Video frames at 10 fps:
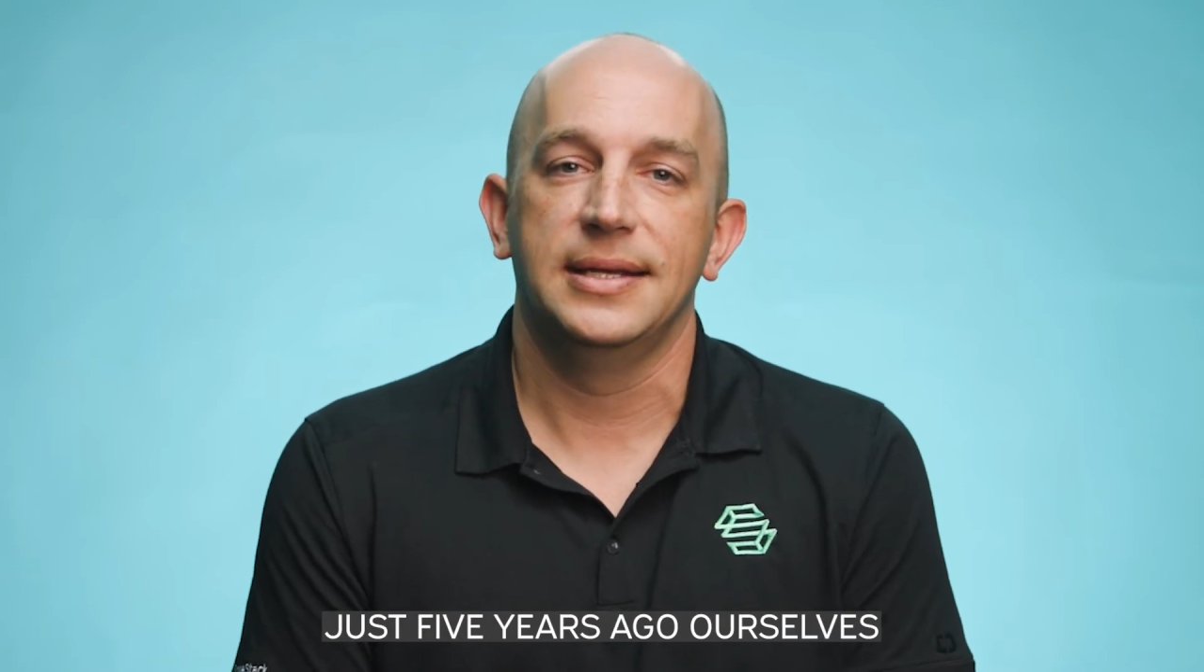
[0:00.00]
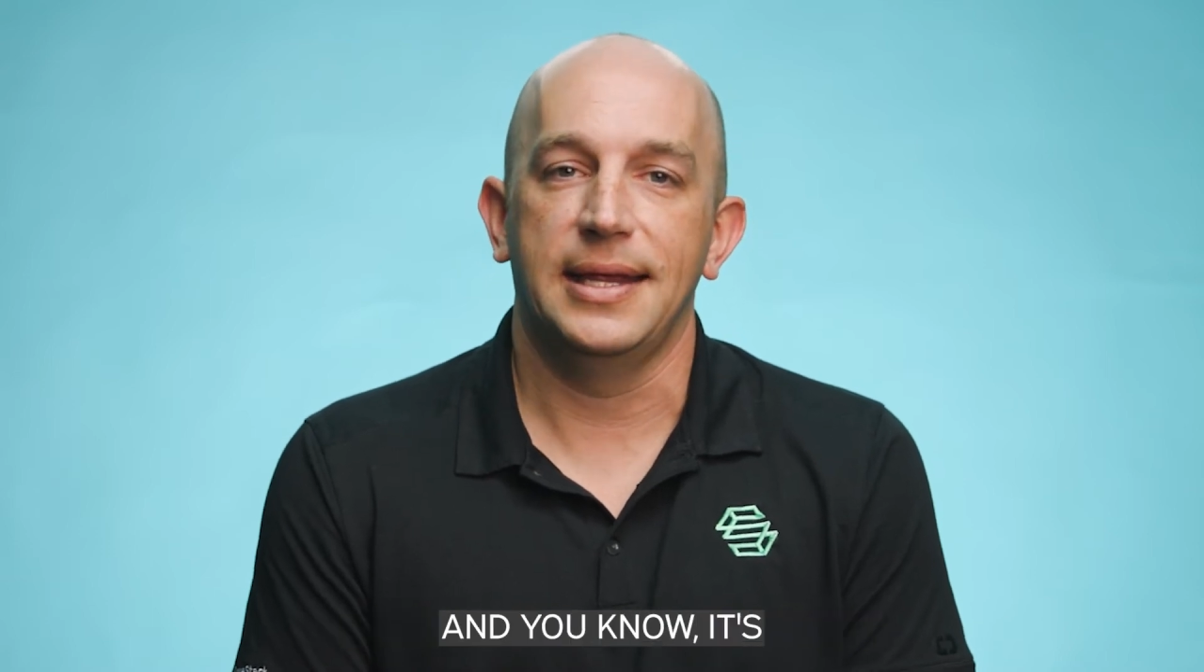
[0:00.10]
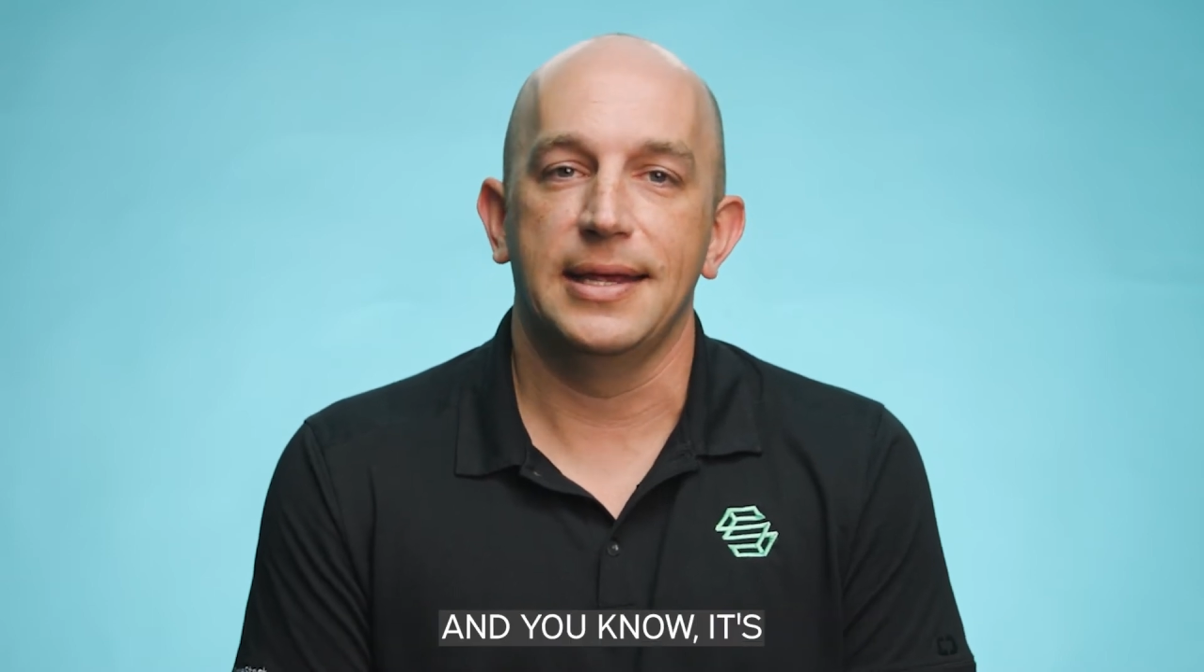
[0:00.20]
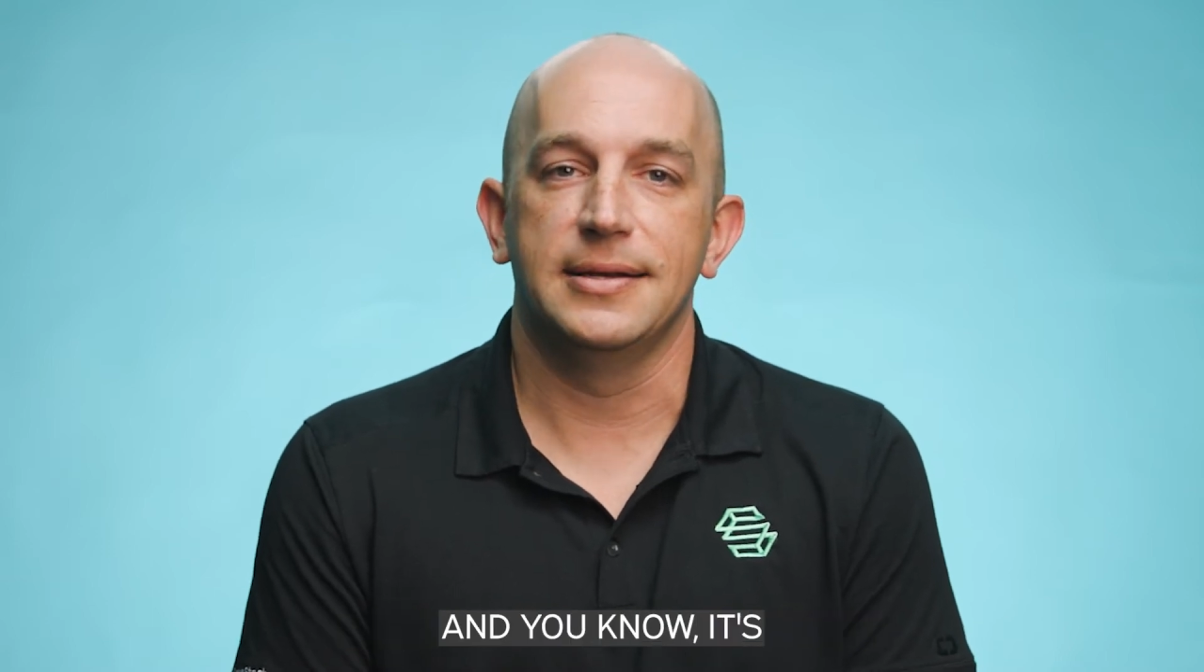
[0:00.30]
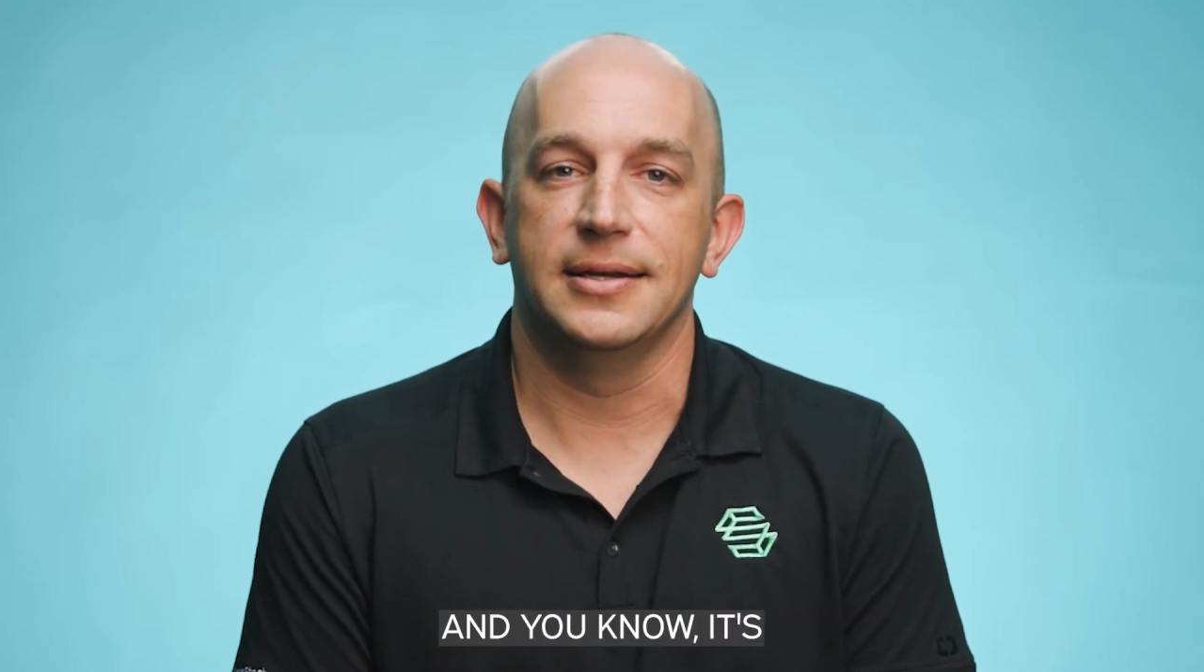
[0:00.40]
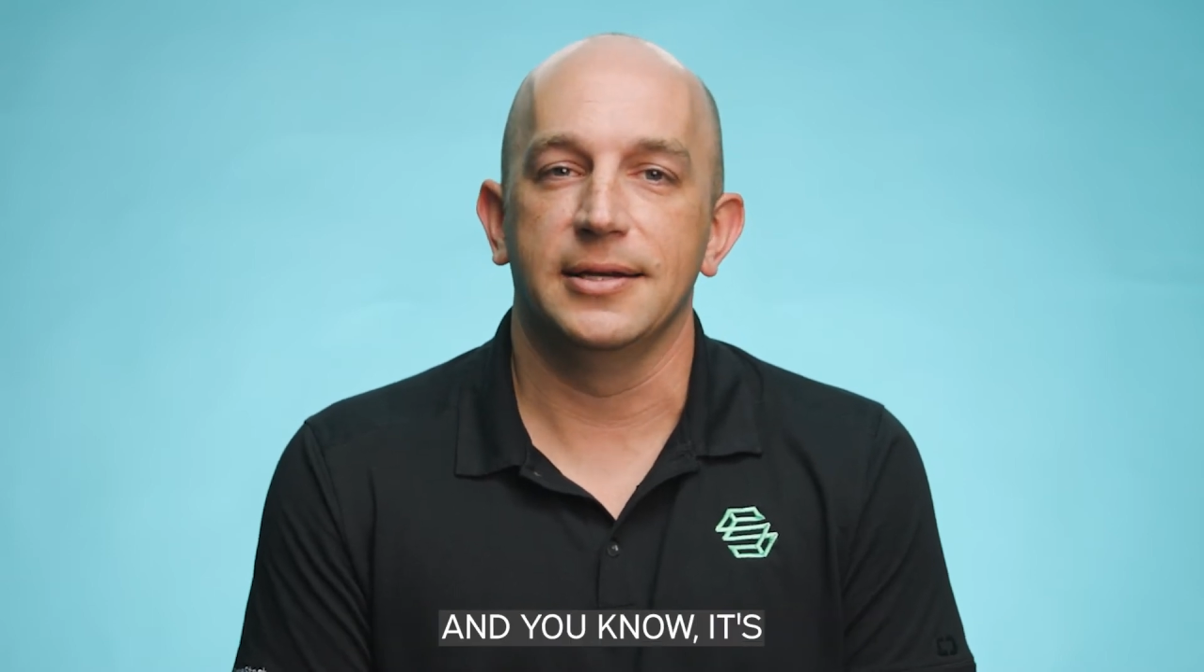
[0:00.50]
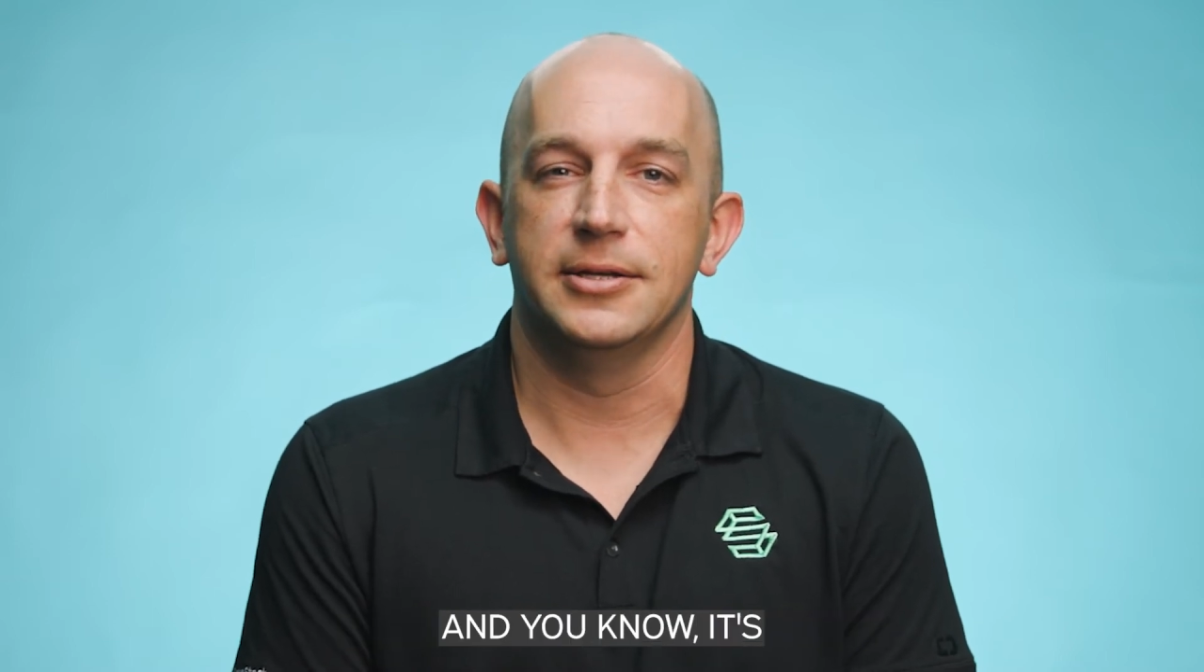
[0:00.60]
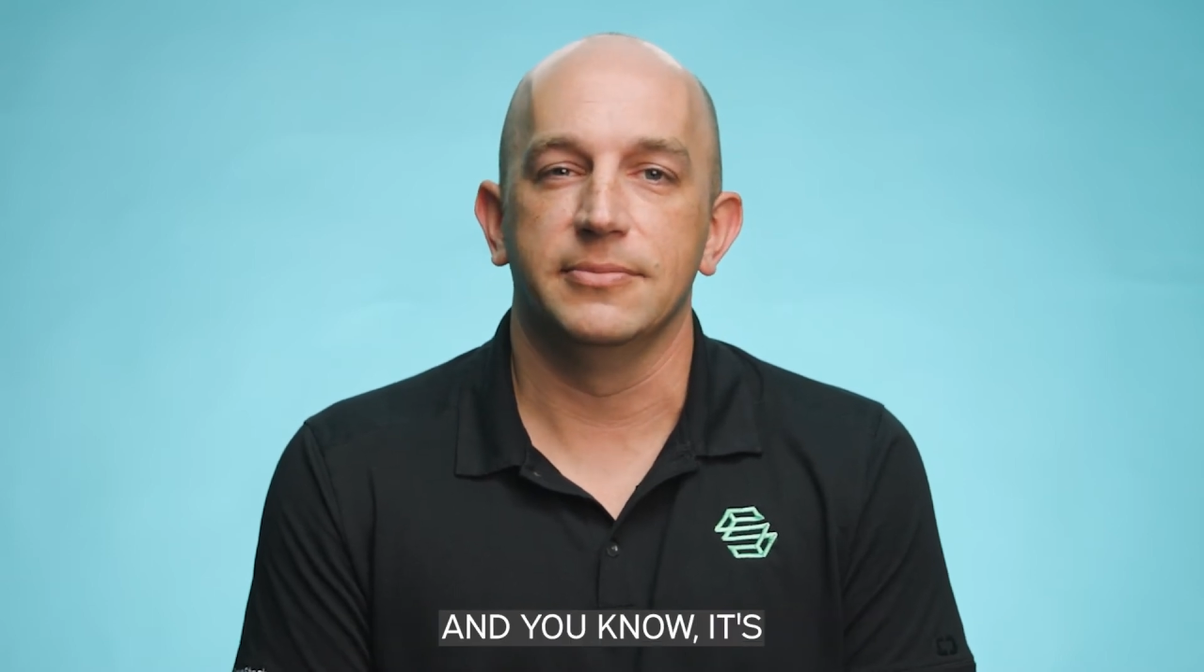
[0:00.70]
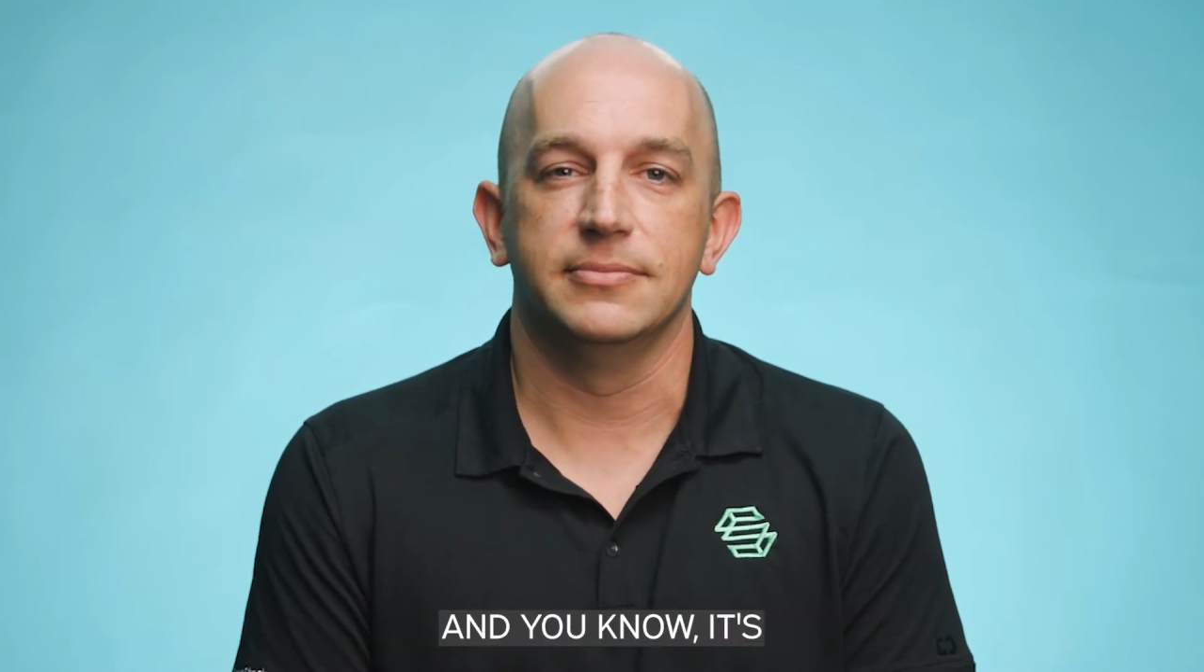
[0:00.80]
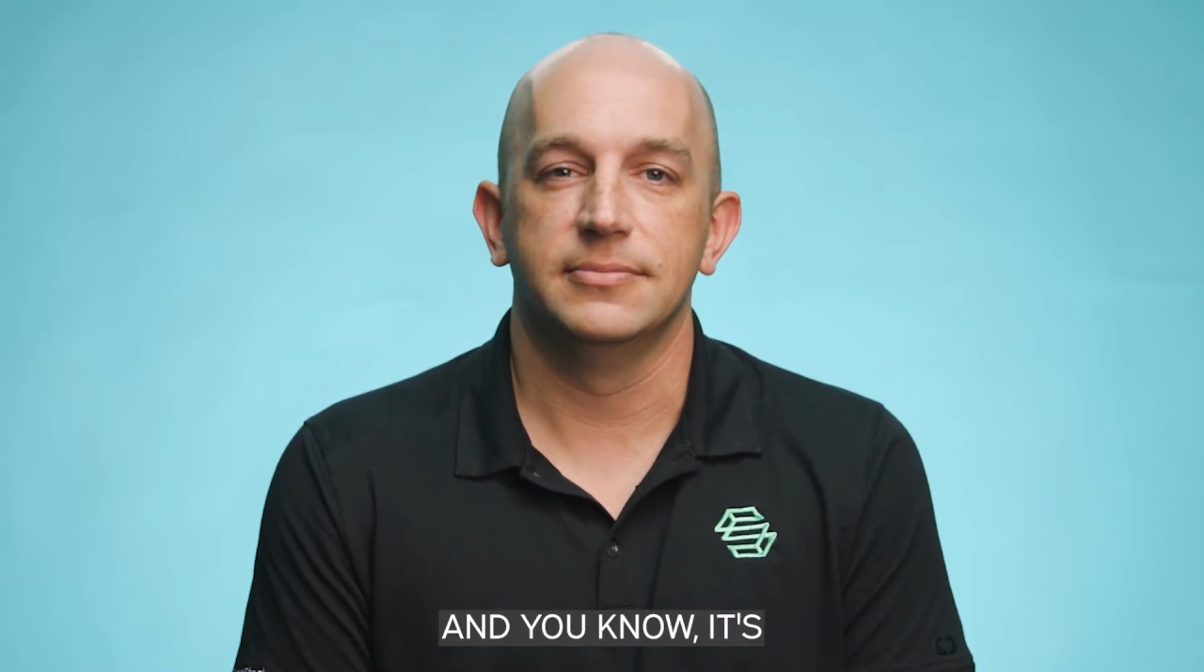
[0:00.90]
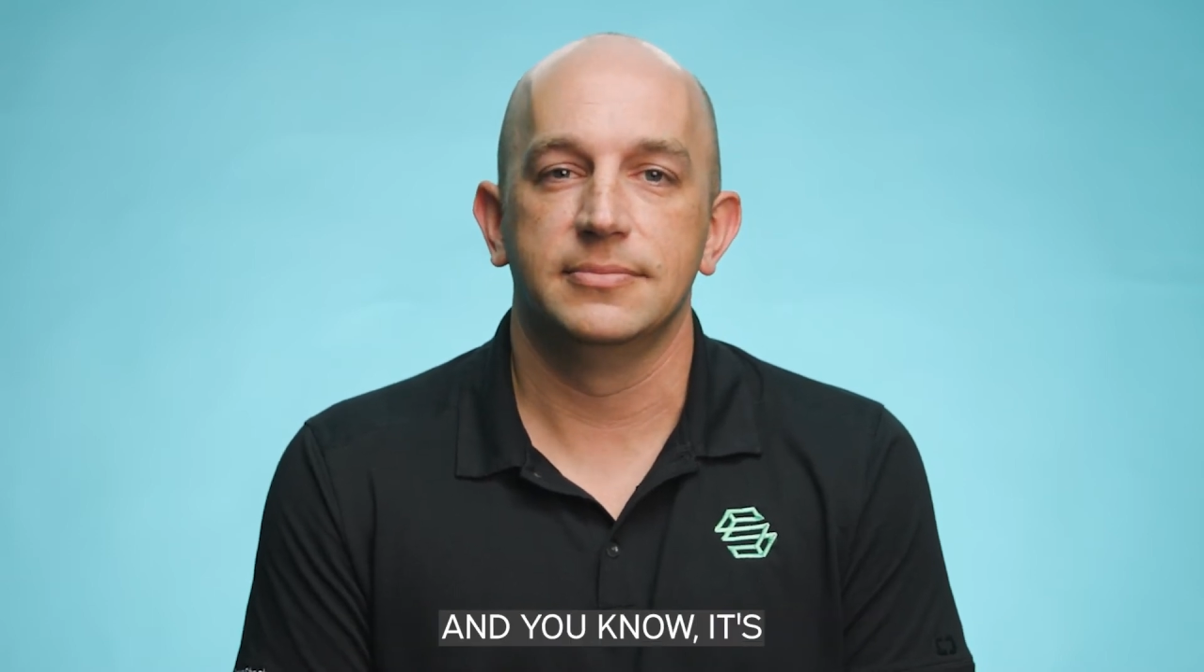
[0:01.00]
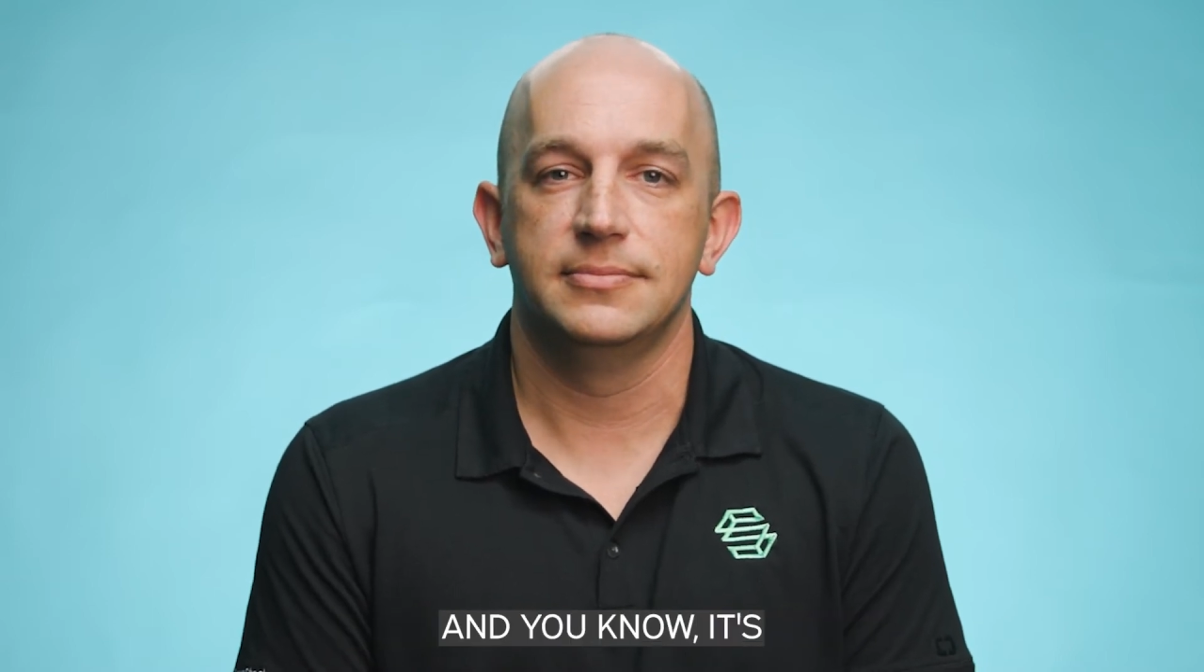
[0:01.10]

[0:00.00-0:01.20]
And um,